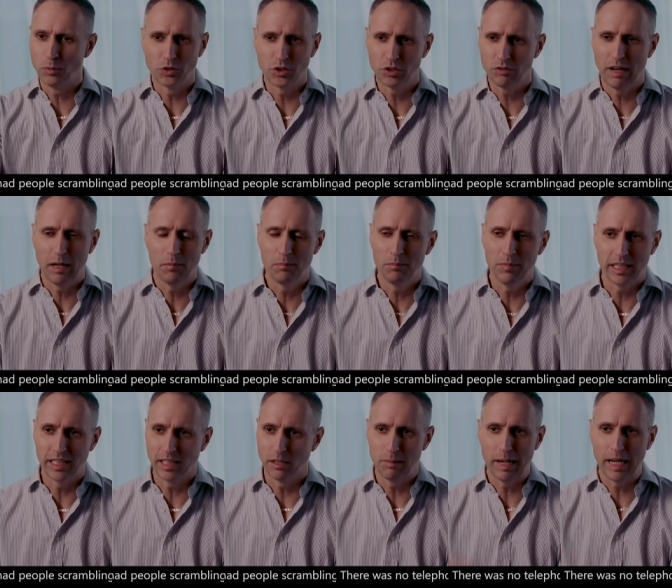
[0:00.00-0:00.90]

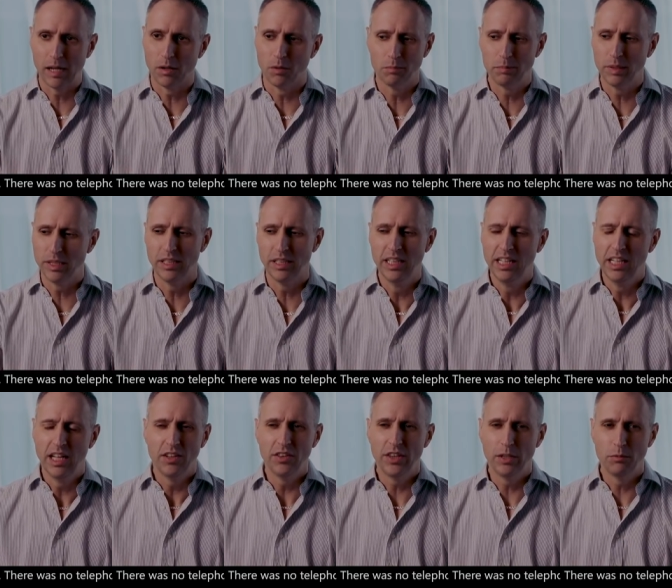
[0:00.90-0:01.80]
scrambling around, but
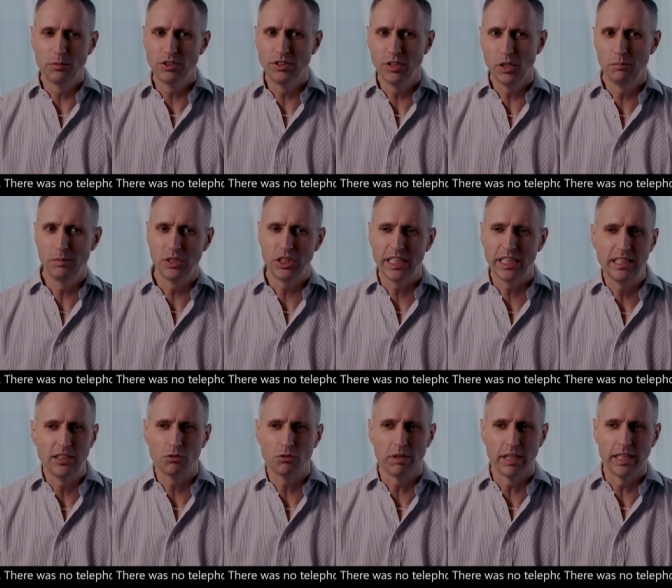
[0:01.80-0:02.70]
there was no
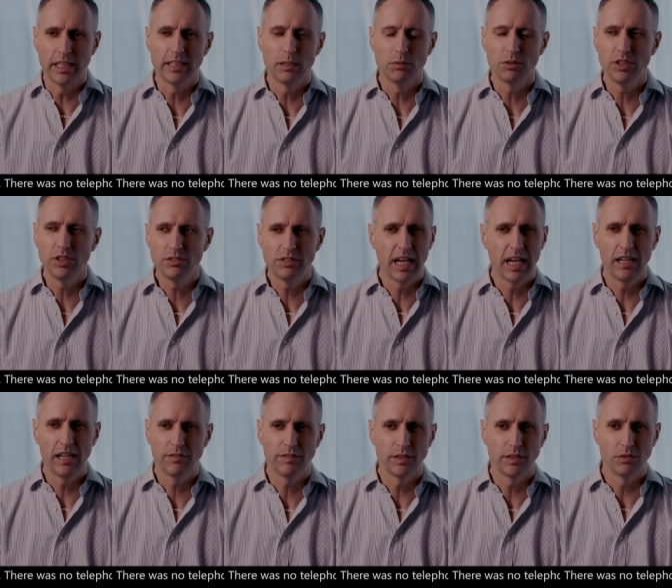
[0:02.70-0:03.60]
machines running. There was no
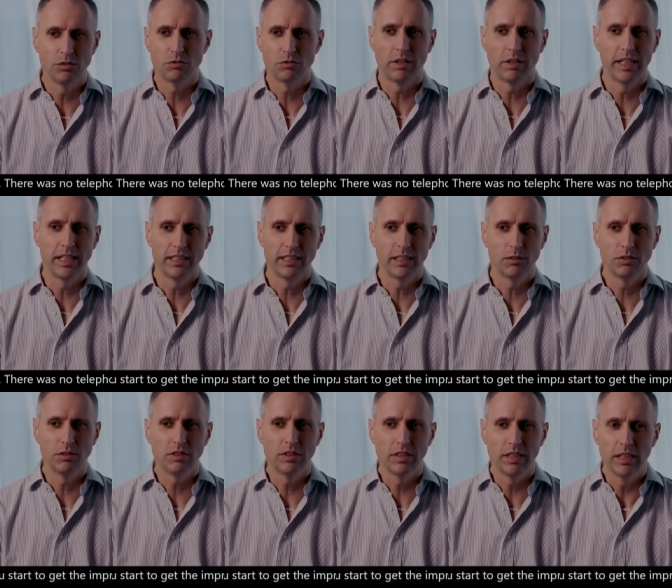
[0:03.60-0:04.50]
telephones running. There
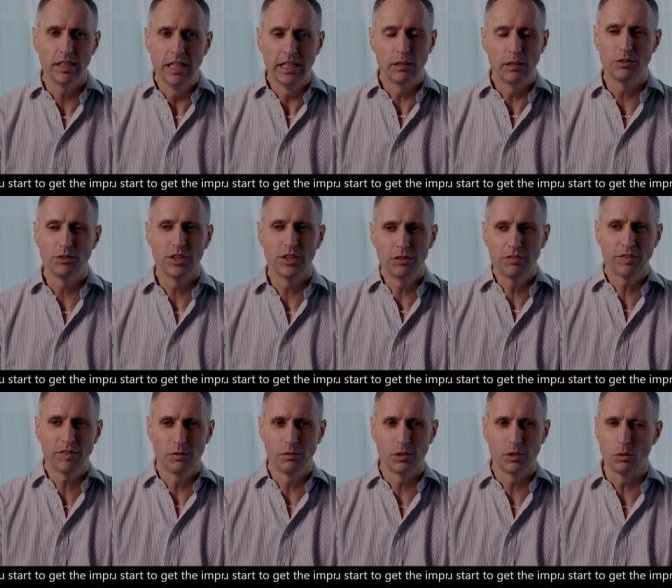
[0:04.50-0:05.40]
was no
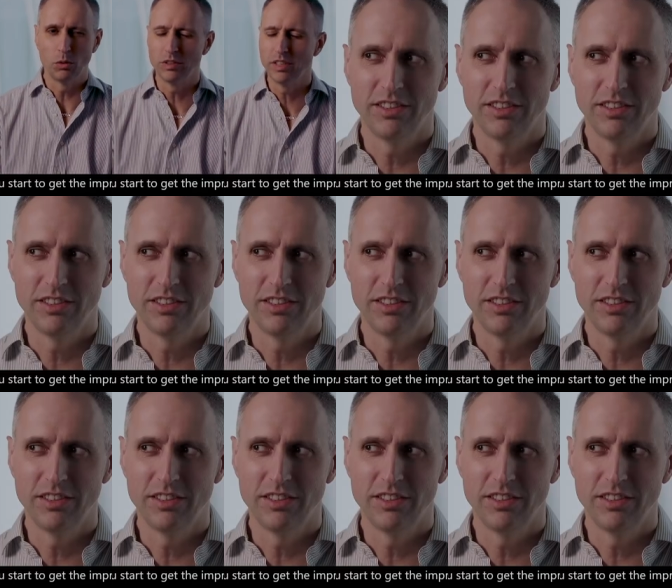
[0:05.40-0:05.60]
phone calls.